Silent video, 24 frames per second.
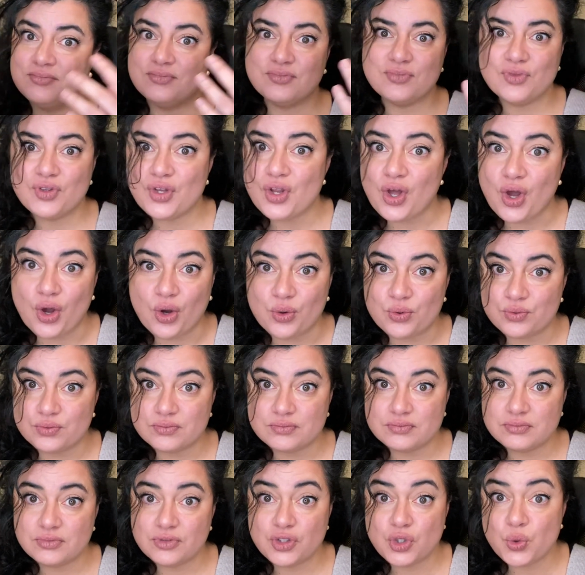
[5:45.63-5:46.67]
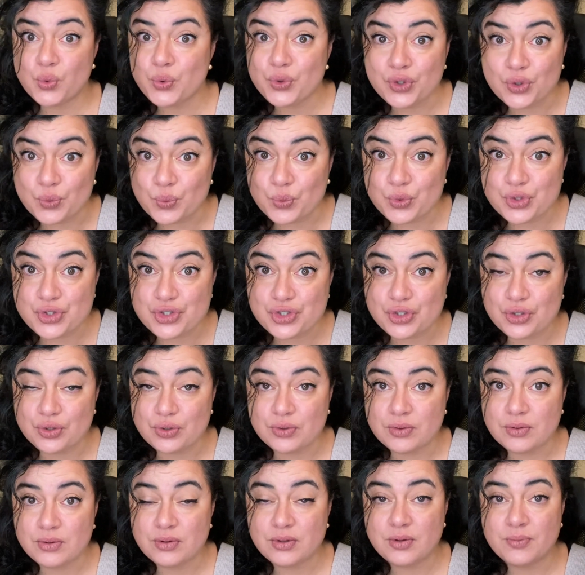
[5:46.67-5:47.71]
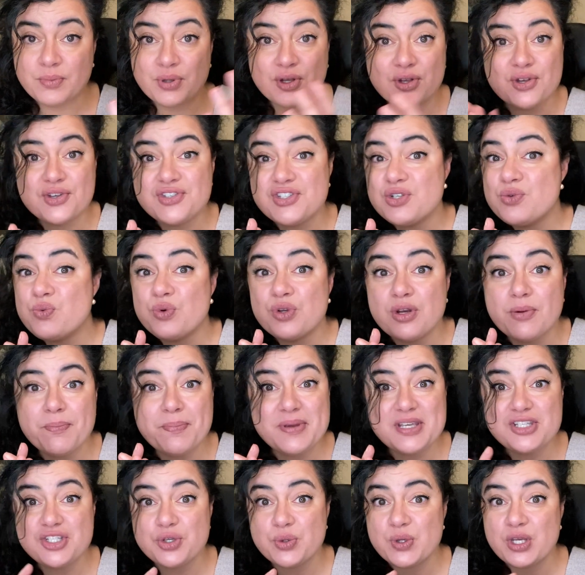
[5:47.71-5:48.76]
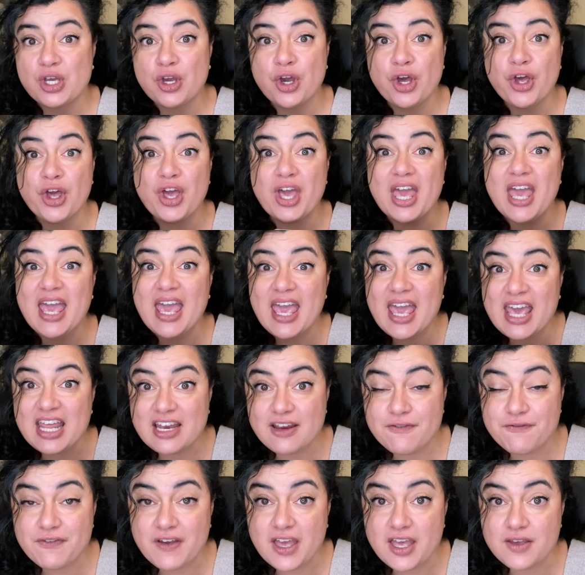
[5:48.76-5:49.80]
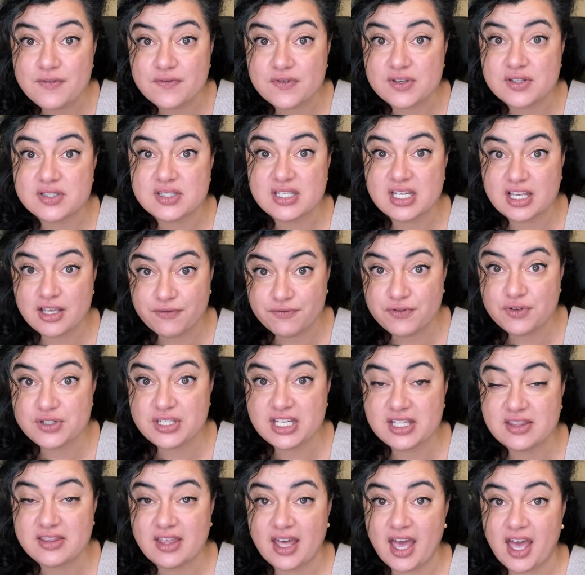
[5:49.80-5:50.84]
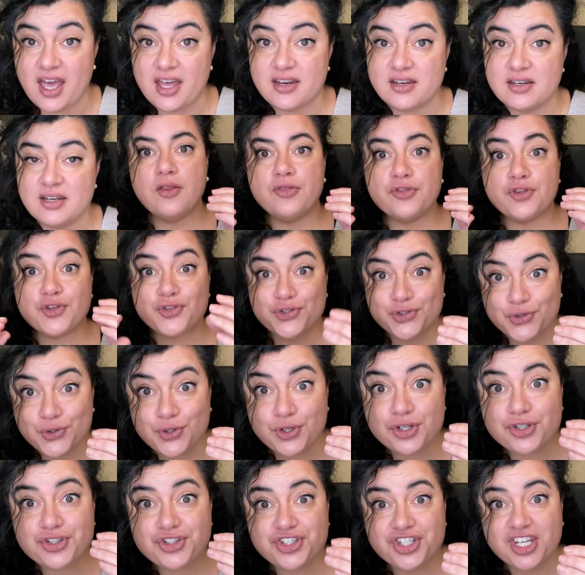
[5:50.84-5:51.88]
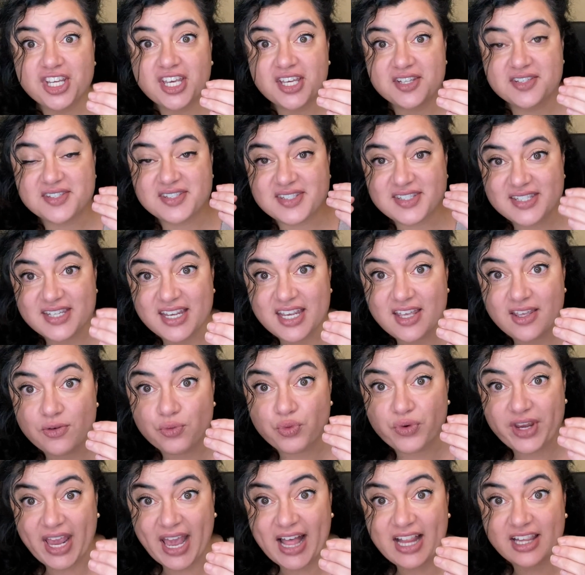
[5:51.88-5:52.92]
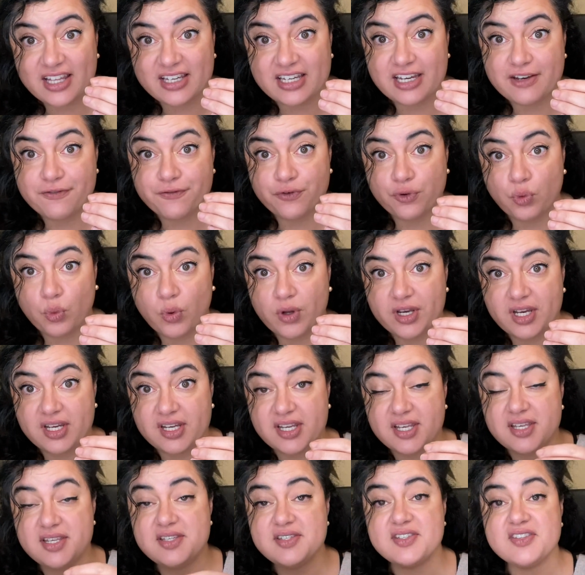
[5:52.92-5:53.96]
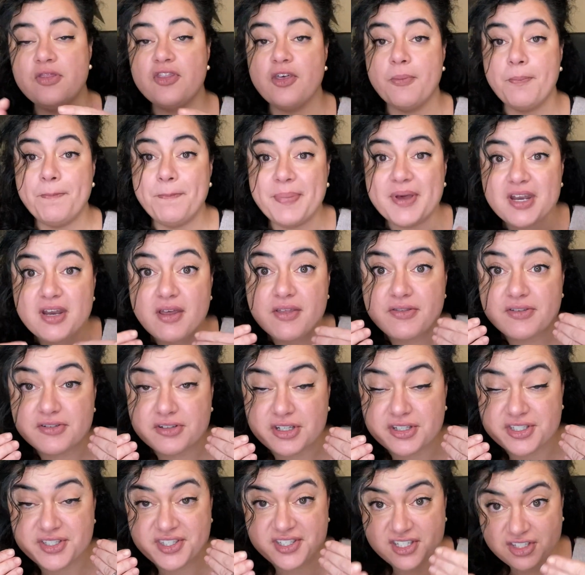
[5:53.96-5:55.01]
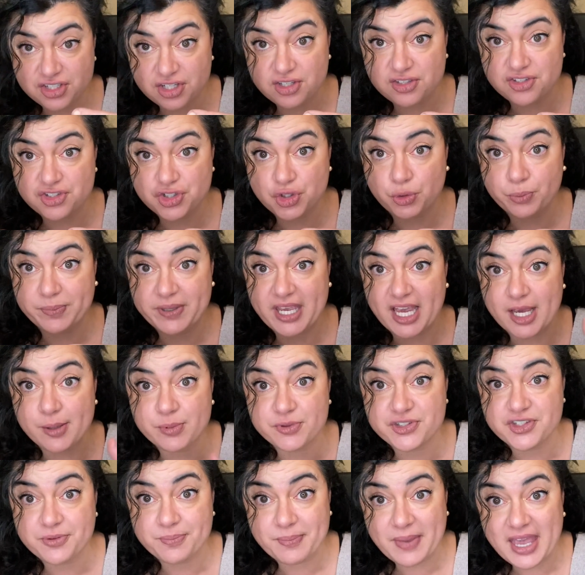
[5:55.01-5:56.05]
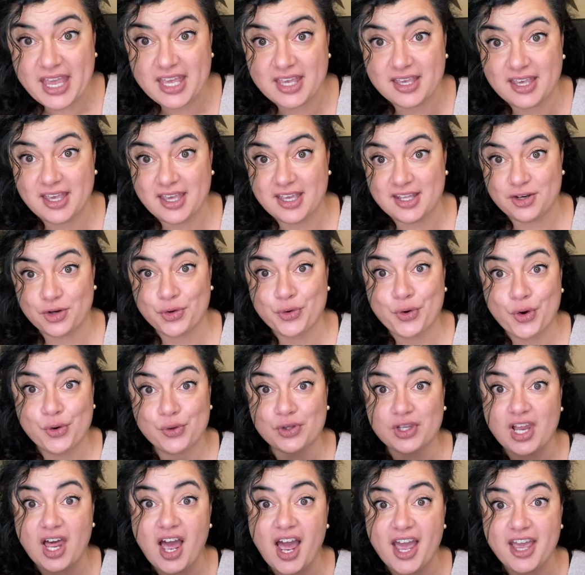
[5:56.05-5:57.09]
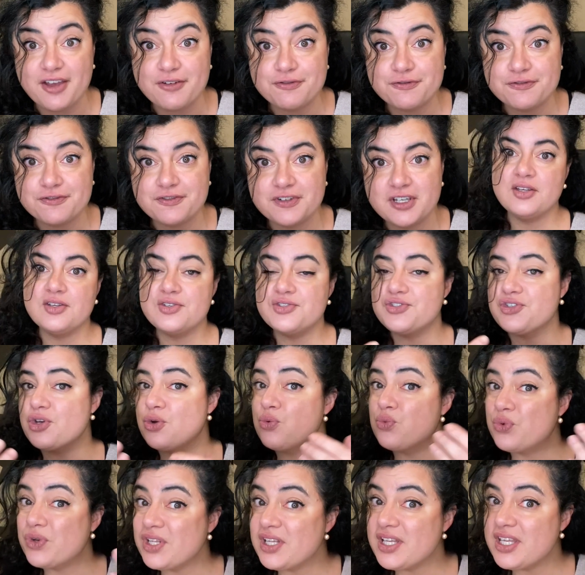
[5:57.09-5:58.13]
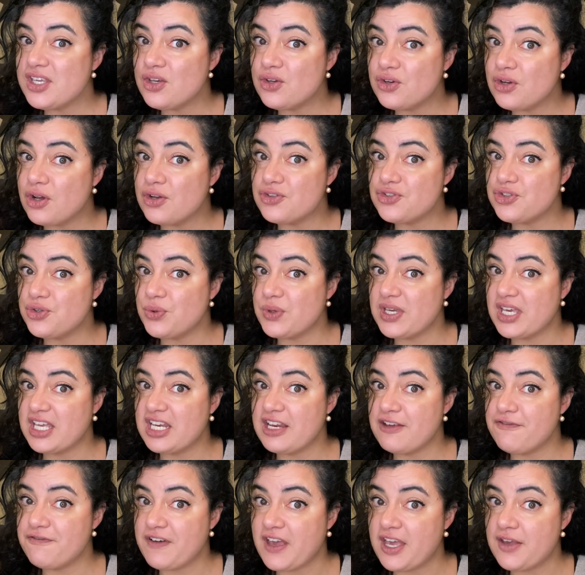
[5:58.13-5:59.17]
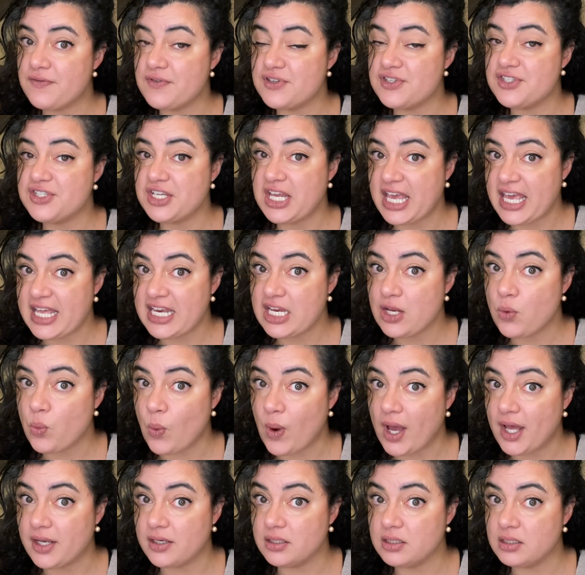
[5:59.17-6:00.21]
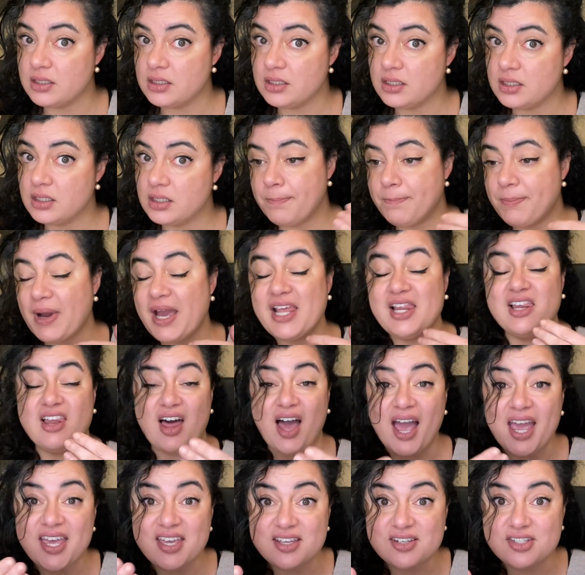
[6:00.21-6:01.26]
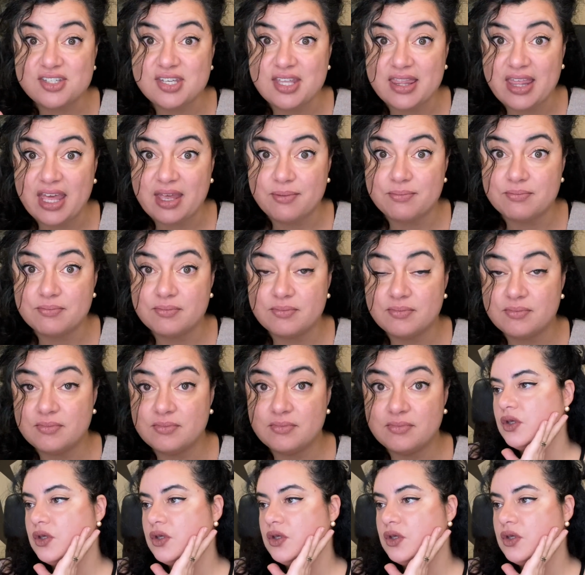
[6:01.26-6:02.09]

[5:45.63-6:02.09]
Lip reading: No, you wouldn't, would you? Because you wouldn't be doing her any favors if you did that. The sooner she can see reality for what it is, the better the decisions she'll be able to make in her own life. So really, you're not doing any favors to anyone by lying to them.